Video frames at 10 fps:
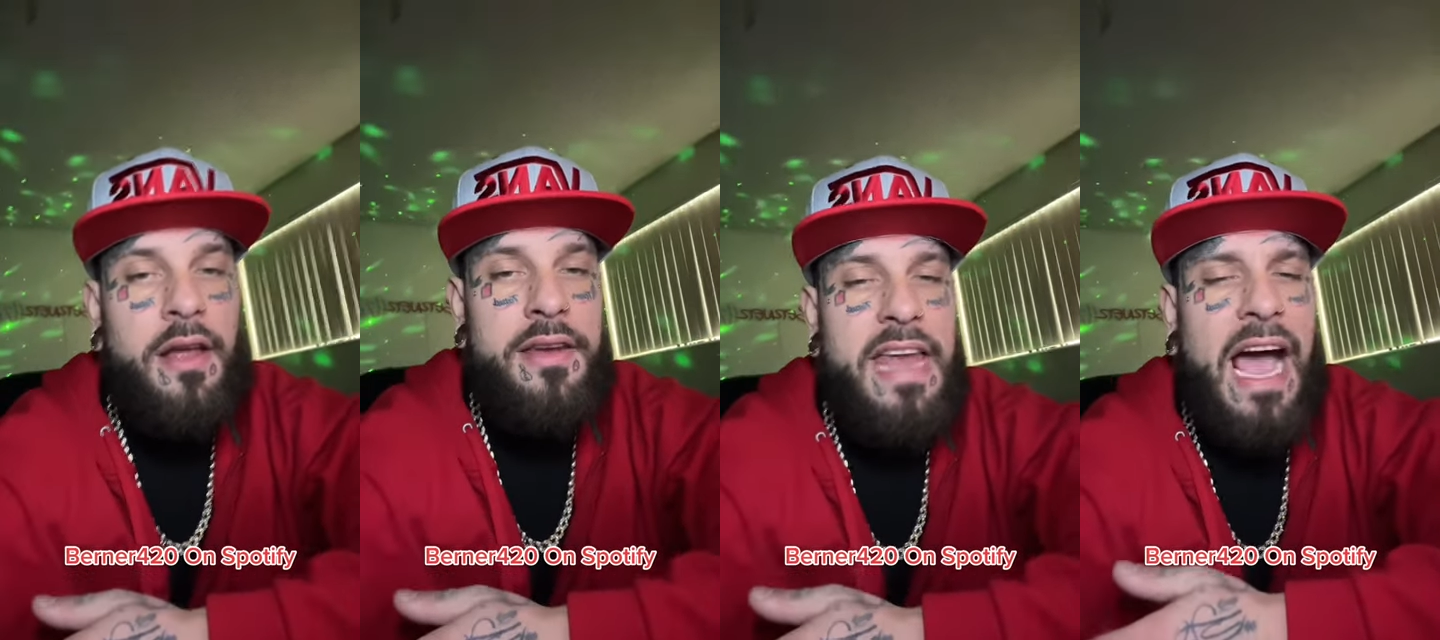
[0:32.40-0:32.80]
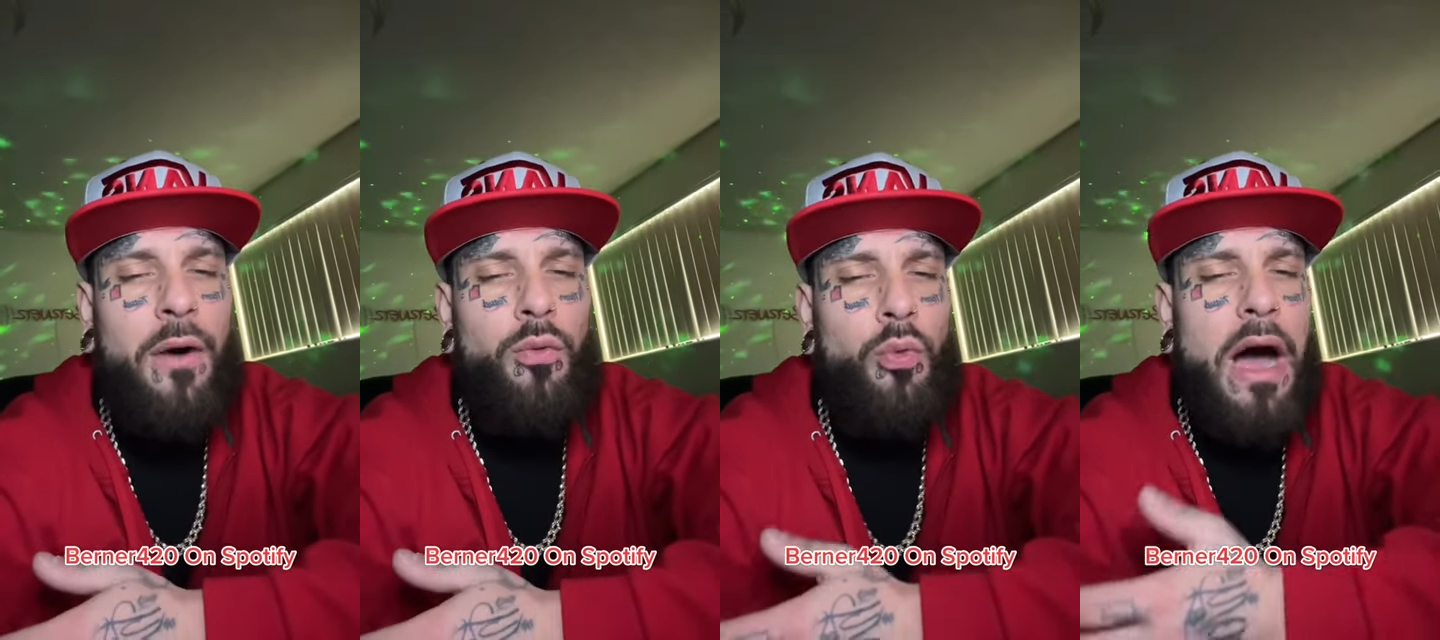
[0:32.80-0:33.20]

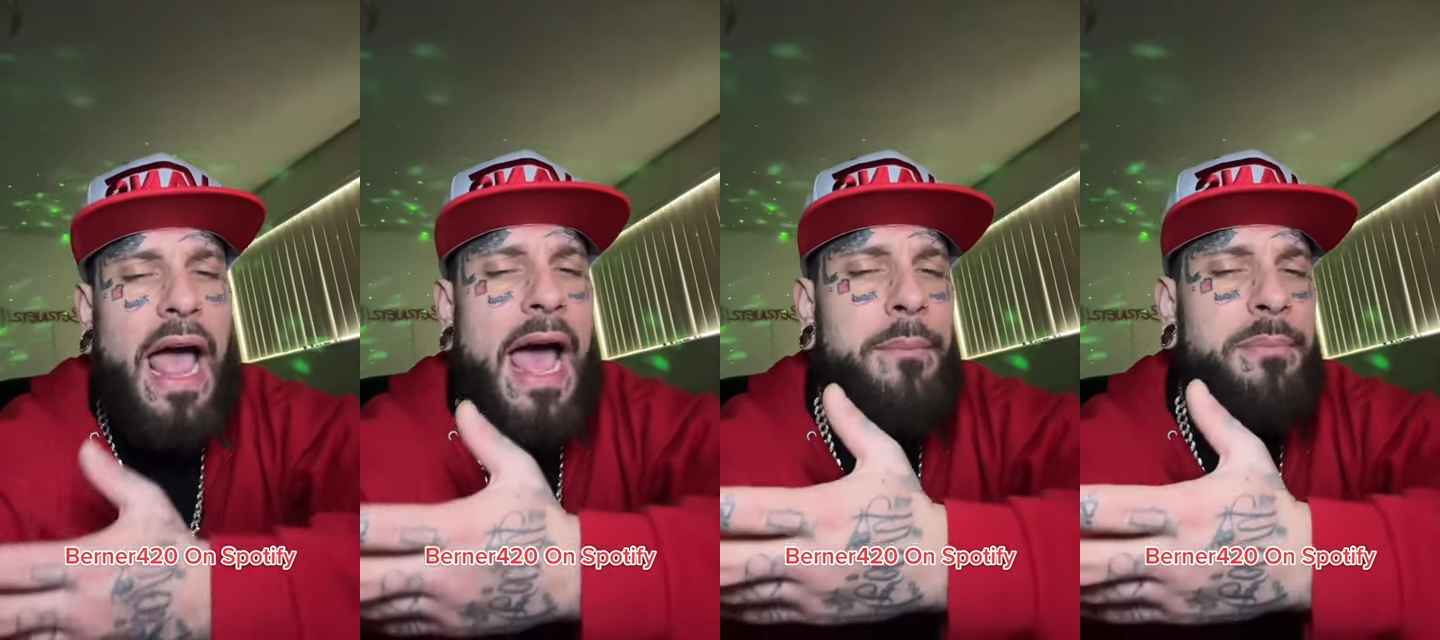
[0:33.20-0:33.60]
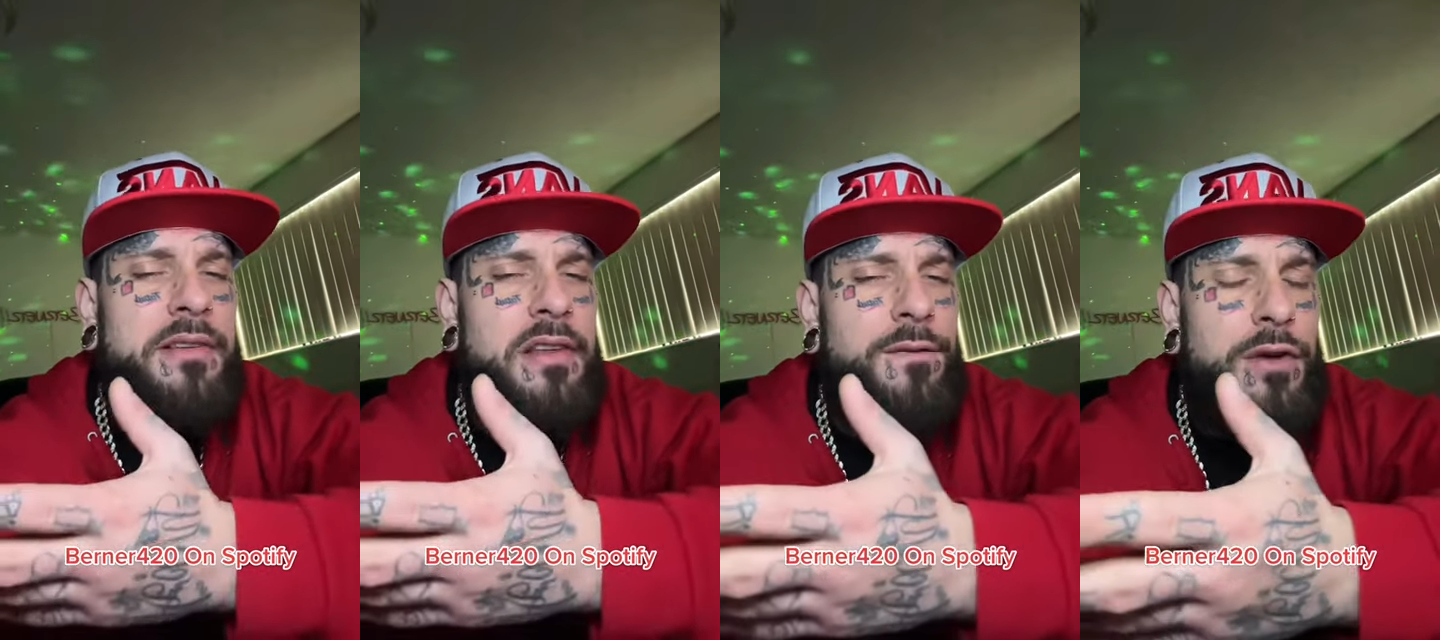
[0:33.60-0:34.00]
Now, what
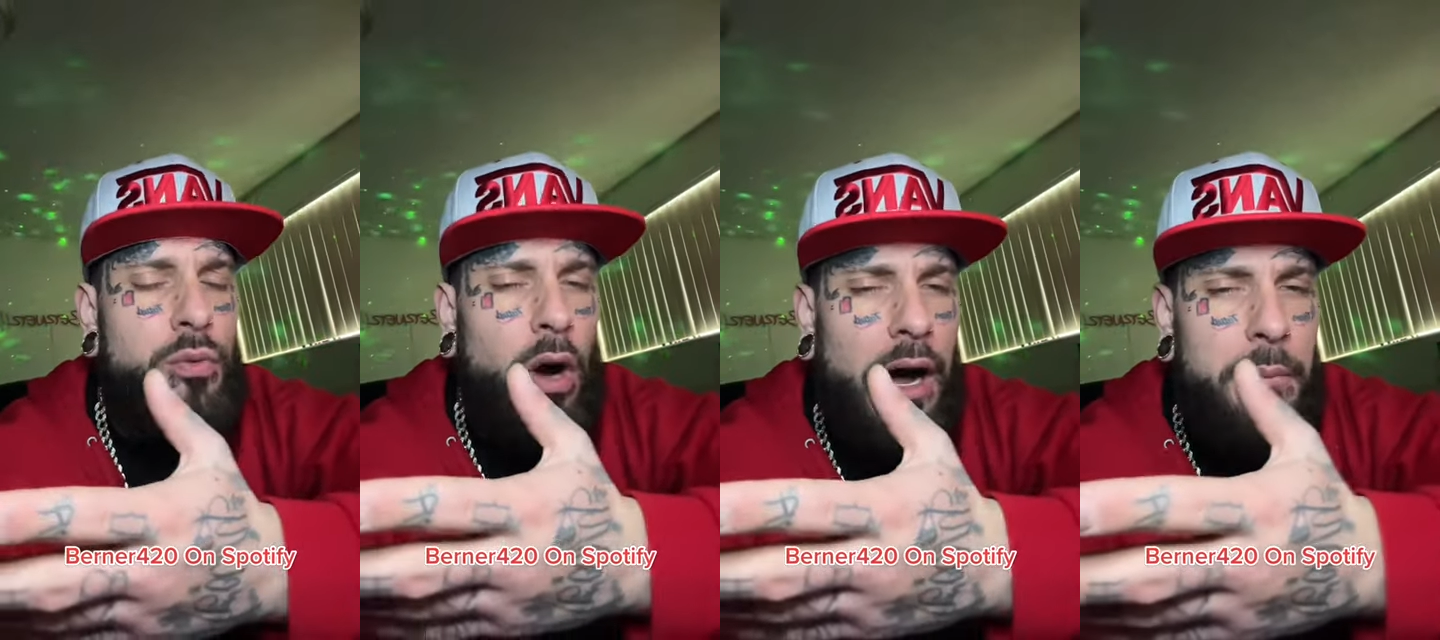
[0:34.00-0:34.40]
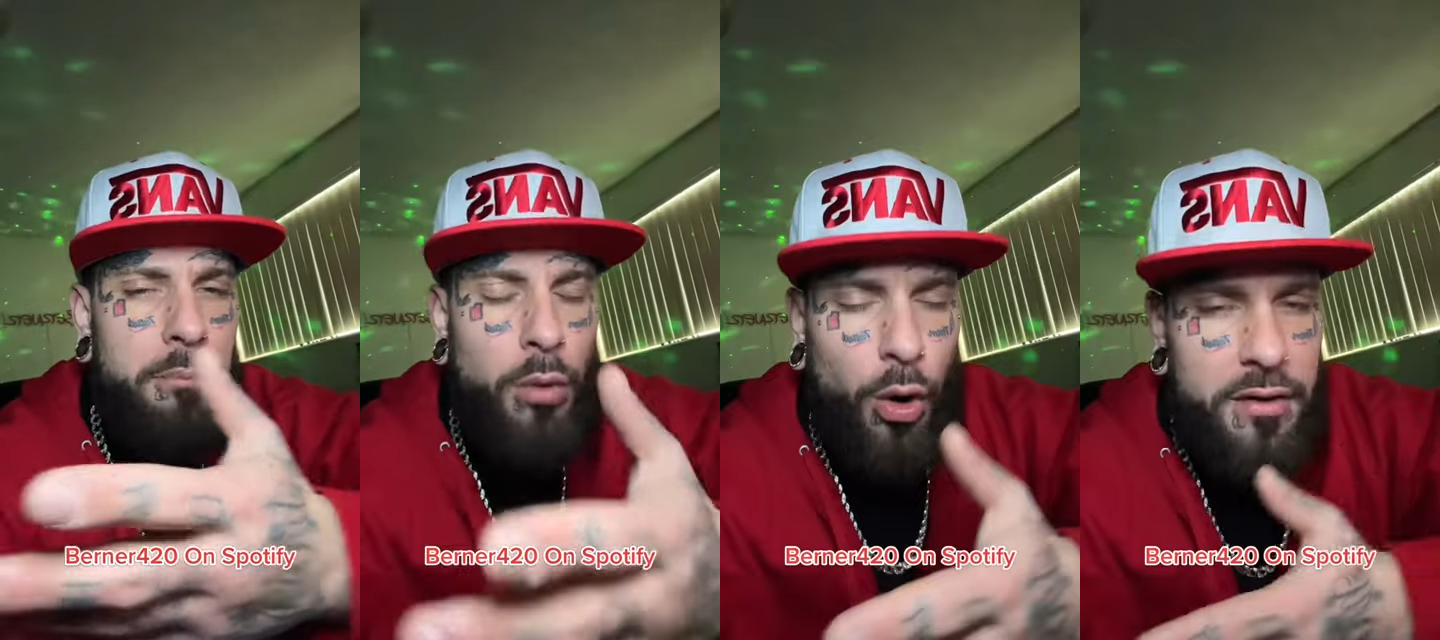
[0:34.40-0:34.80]
happens if you want
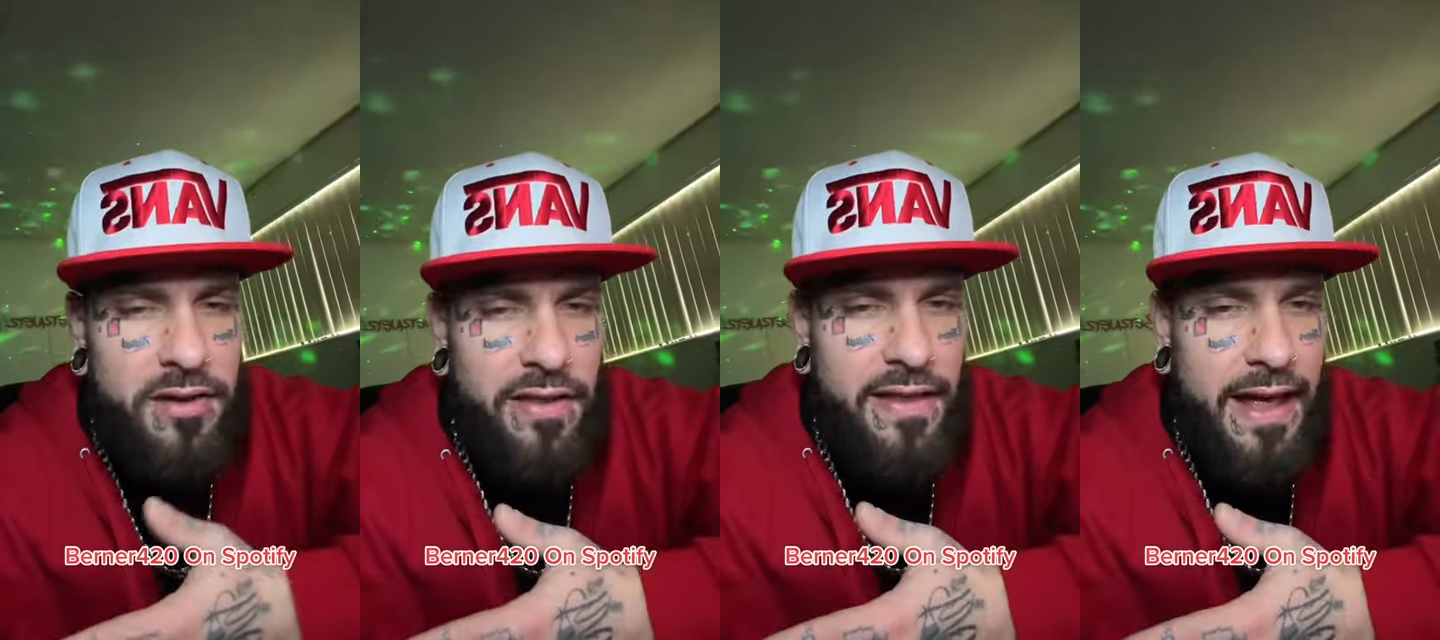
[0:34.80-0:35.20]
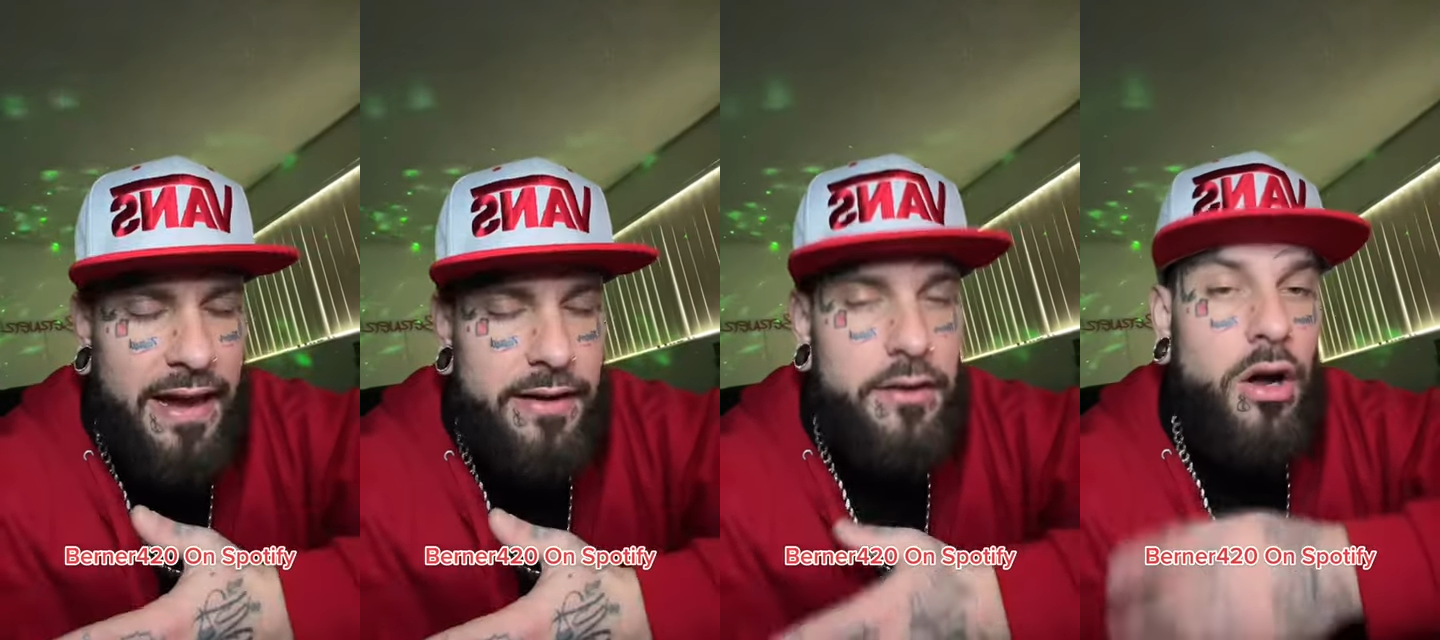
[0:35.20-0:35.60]
more than that?